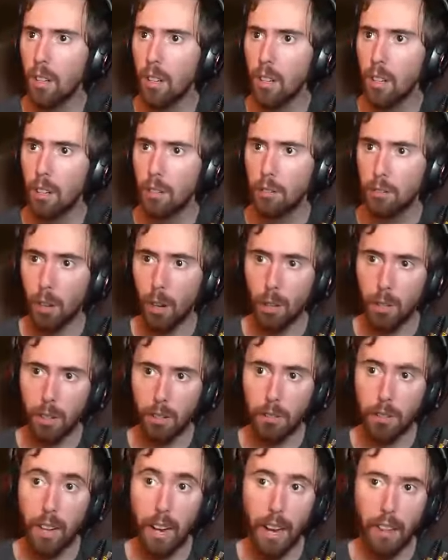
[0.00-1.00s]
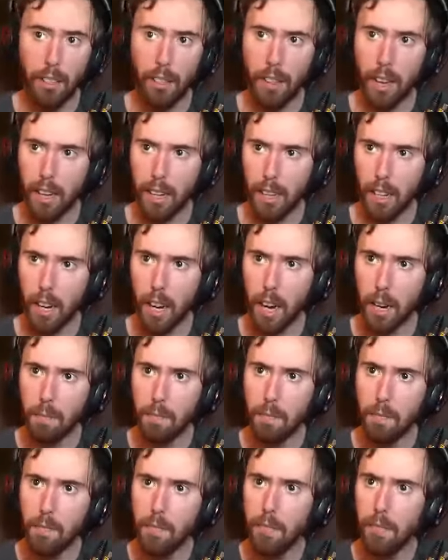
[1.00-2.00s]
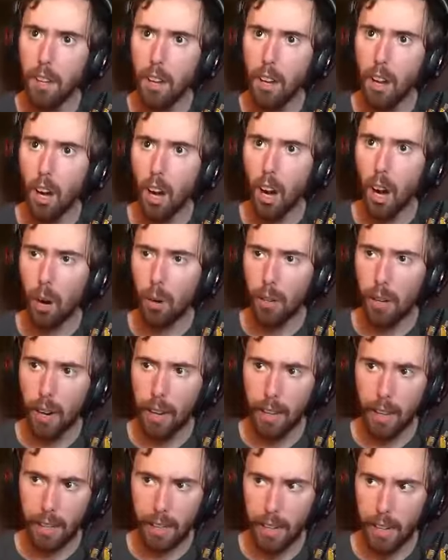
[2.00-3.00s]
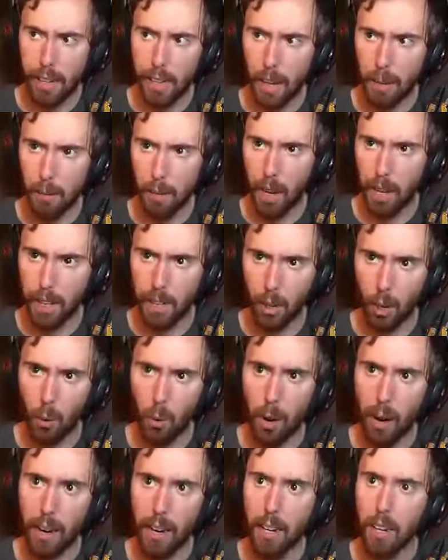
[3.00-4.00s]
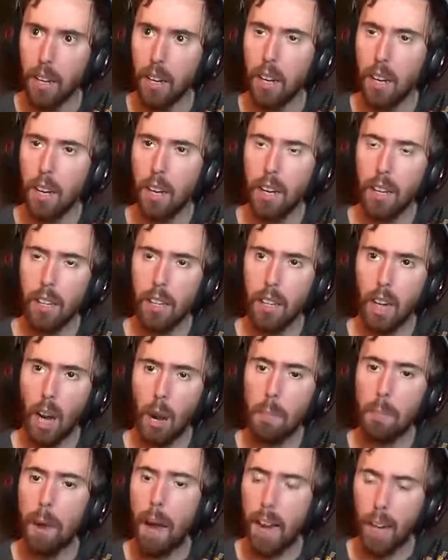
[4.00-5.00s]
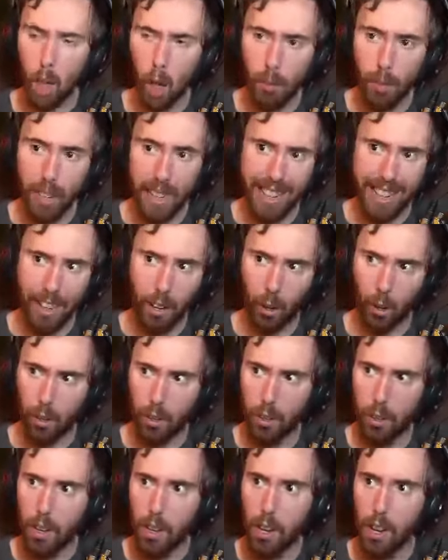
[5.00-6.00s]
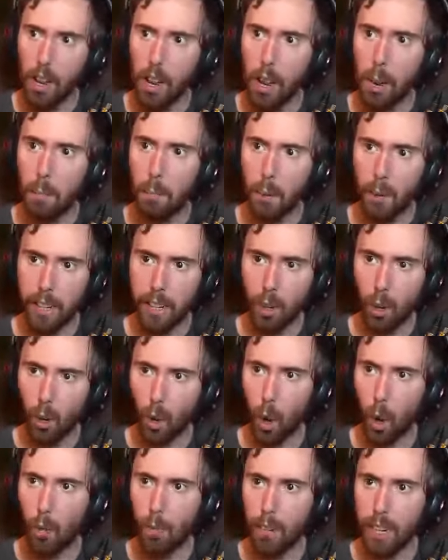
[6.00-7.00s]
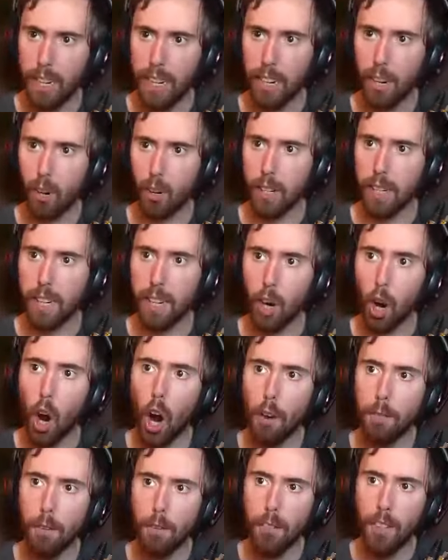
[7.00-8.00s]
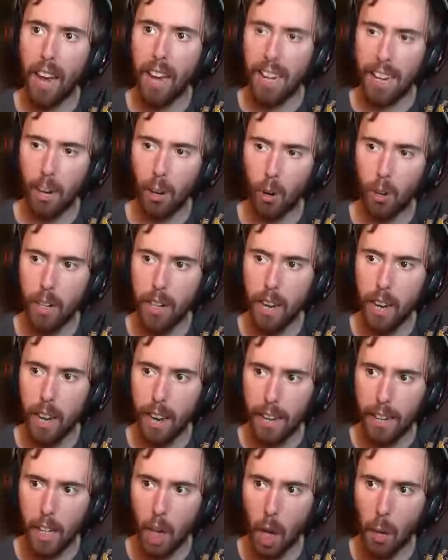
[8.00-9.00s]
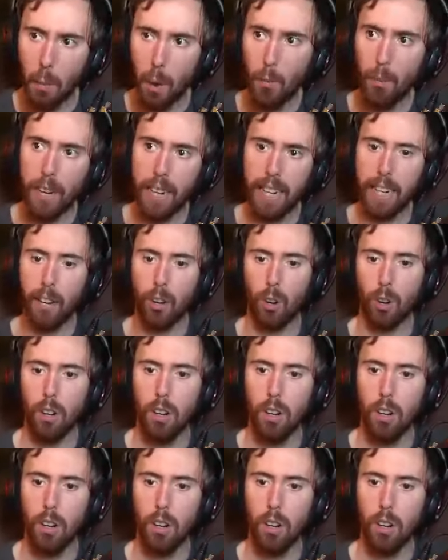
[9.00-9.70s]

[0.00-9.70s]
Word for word: Sohn is dead. Thank God. Okay, that guy kept kiting her away. Come back over to here. Bring her over to here. Get off of that area and come over to here.